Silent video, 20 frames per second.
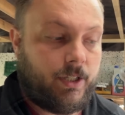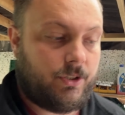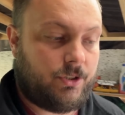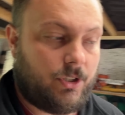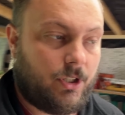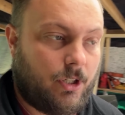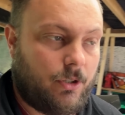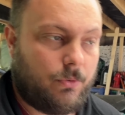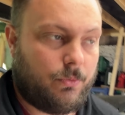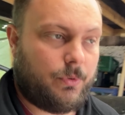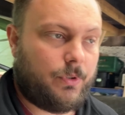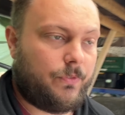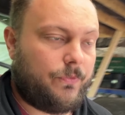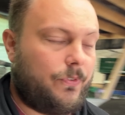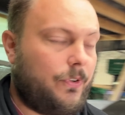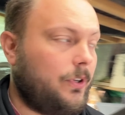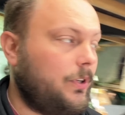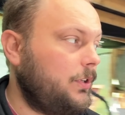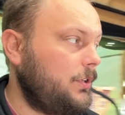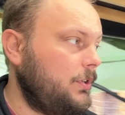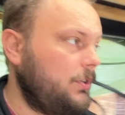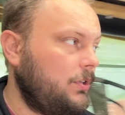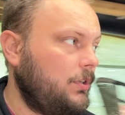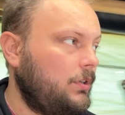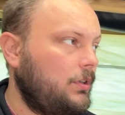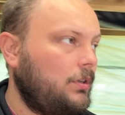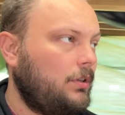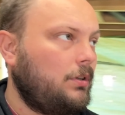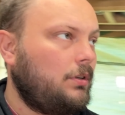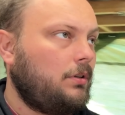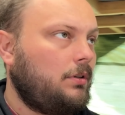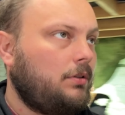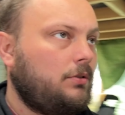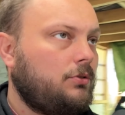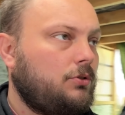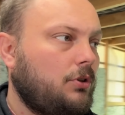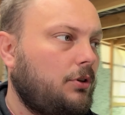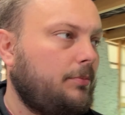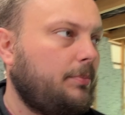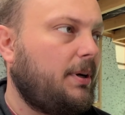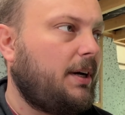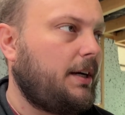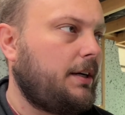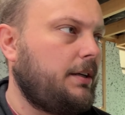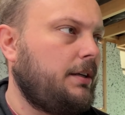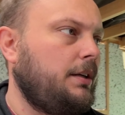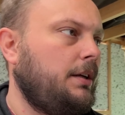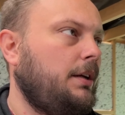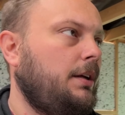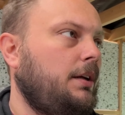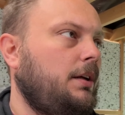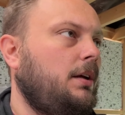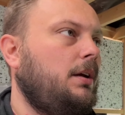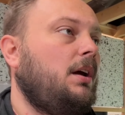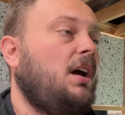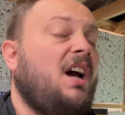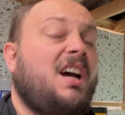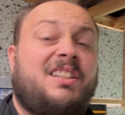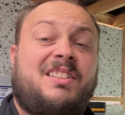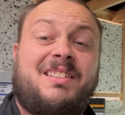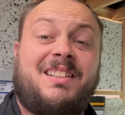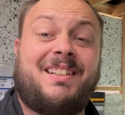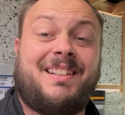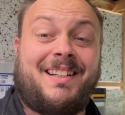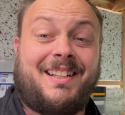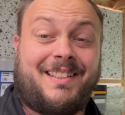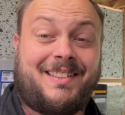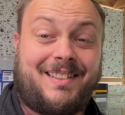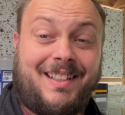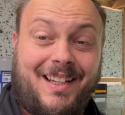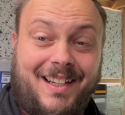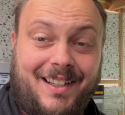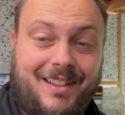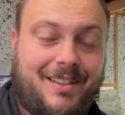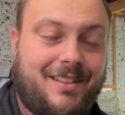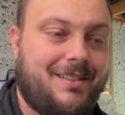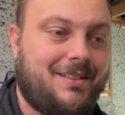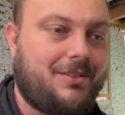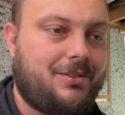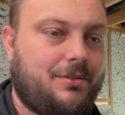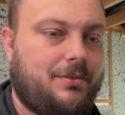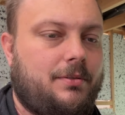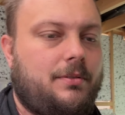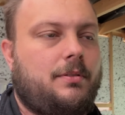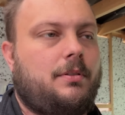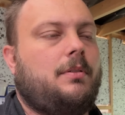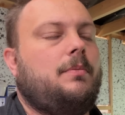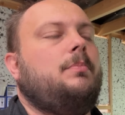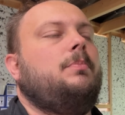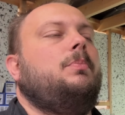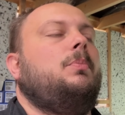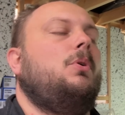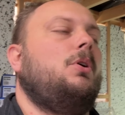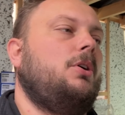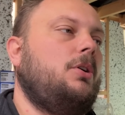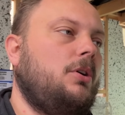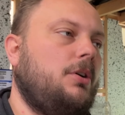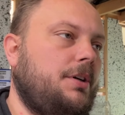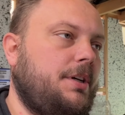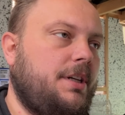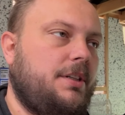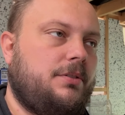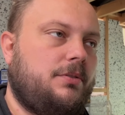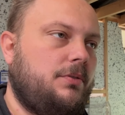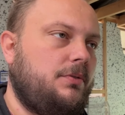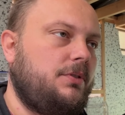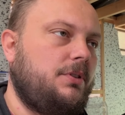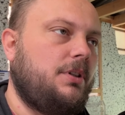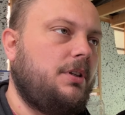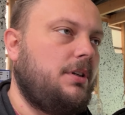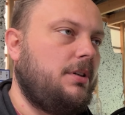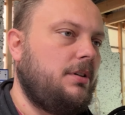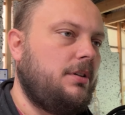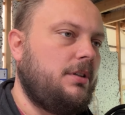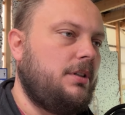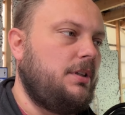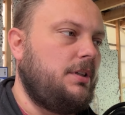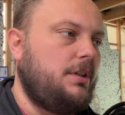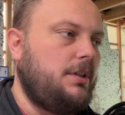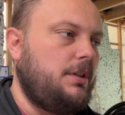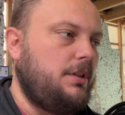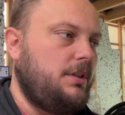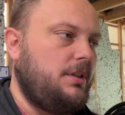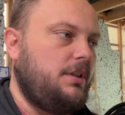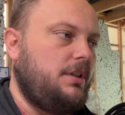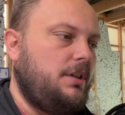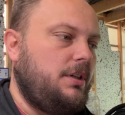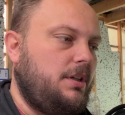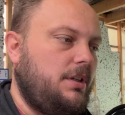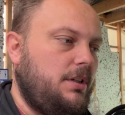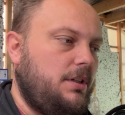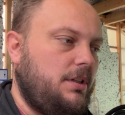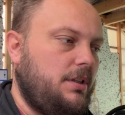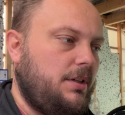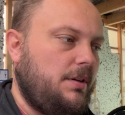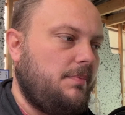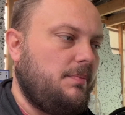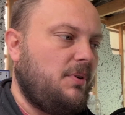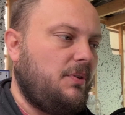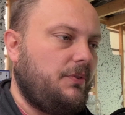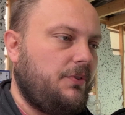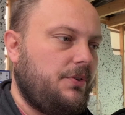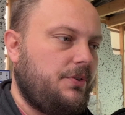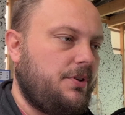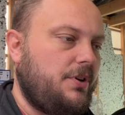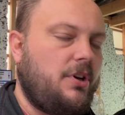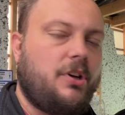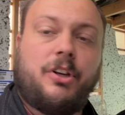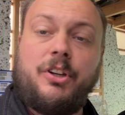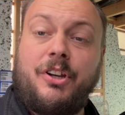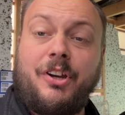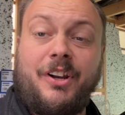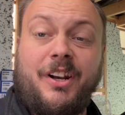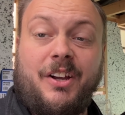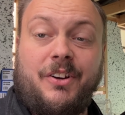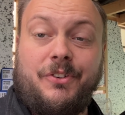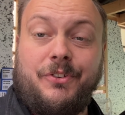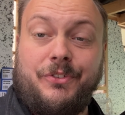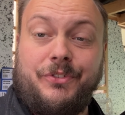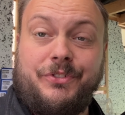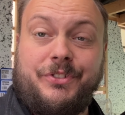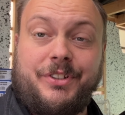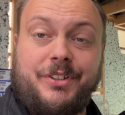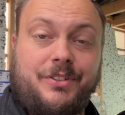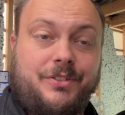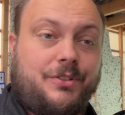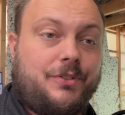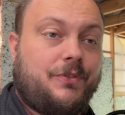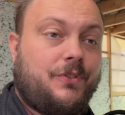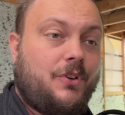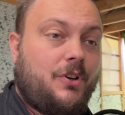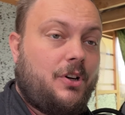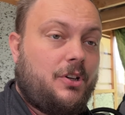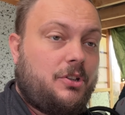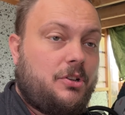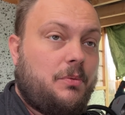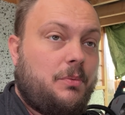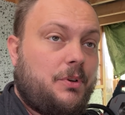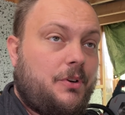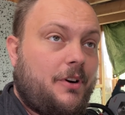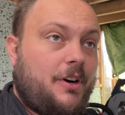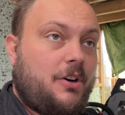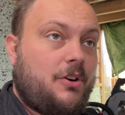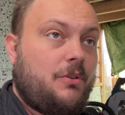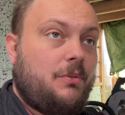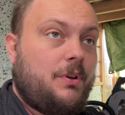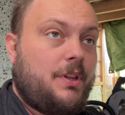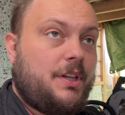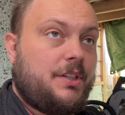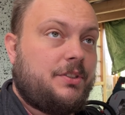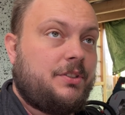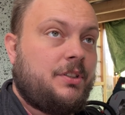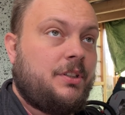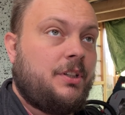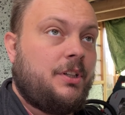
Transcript: so we've joined back. Actually, the next day, work got cancelled, so I didn't bother going out hunting. I just thought I'd come and crack on with this.